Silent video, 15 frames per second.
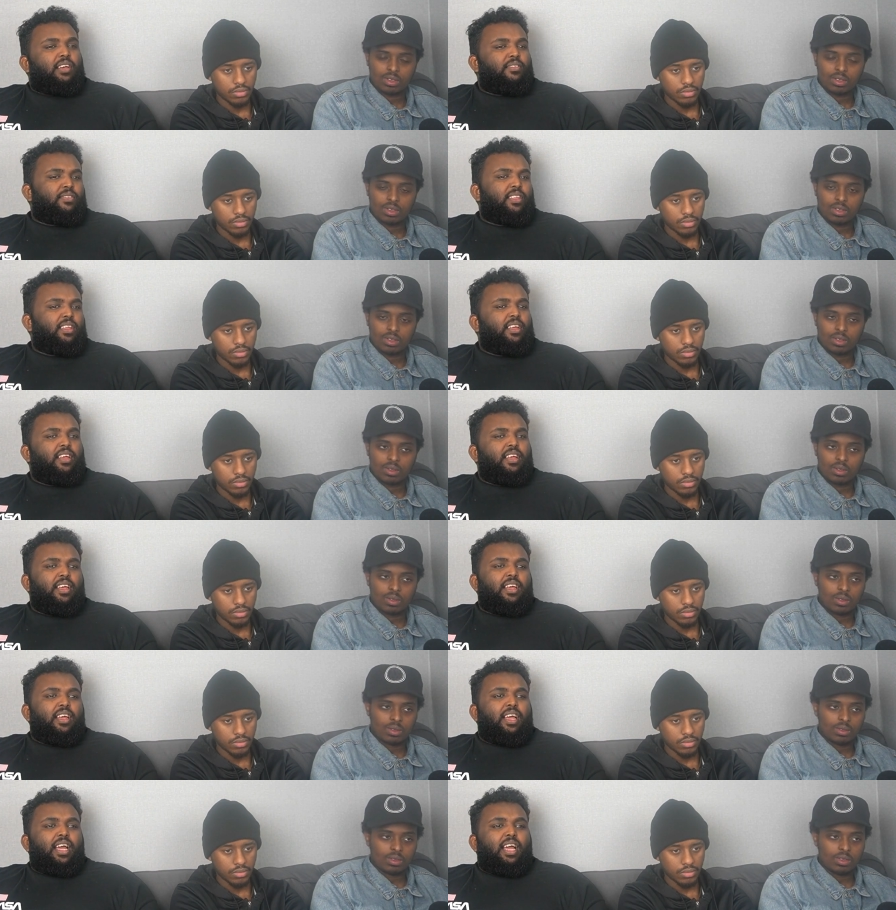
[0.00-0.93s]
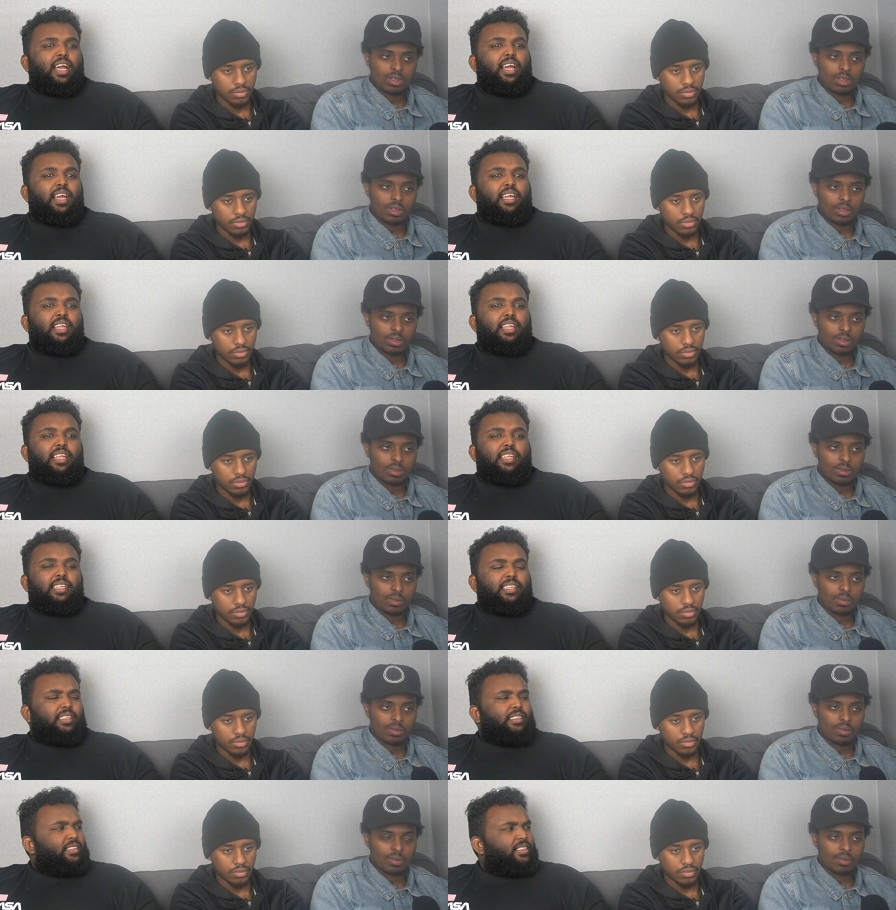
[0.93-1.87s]
Speaker 1: left. Yeah. Yeah,
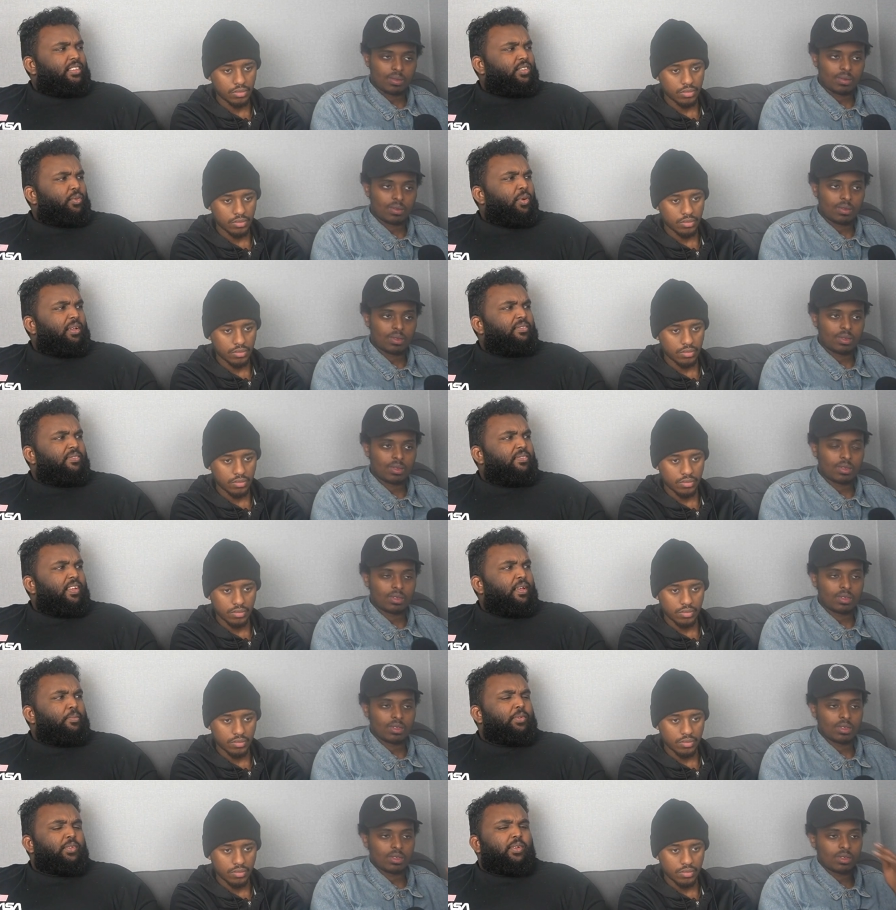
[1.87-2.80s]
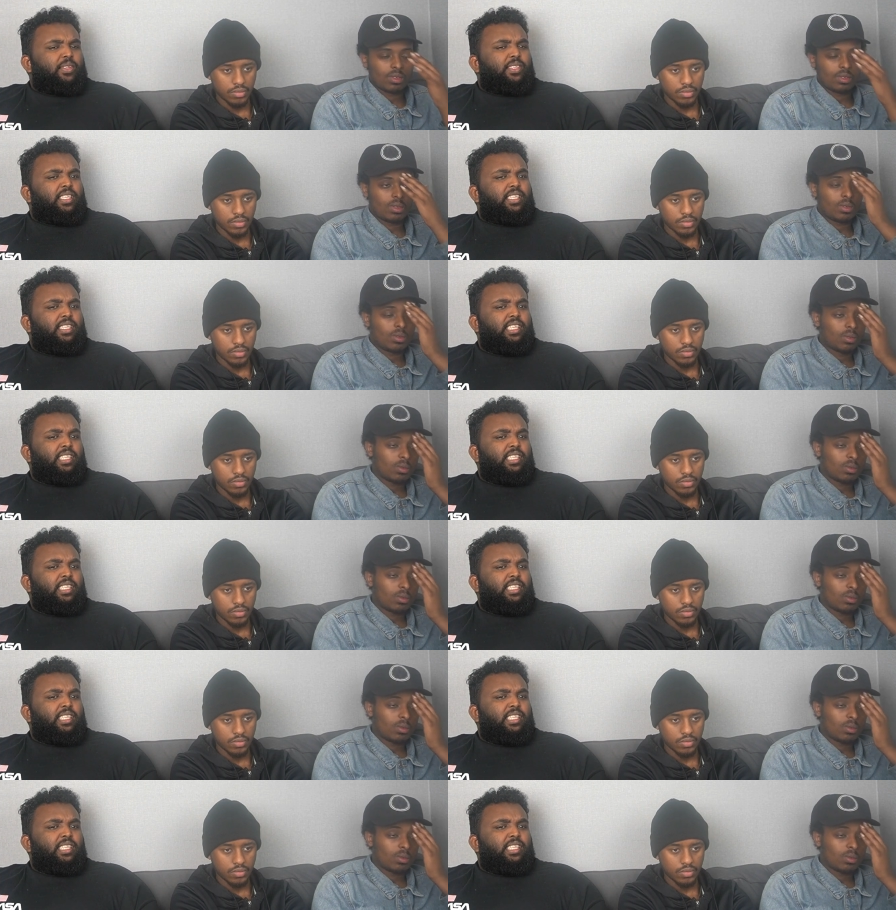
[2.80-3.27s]
this is twelve episodes in the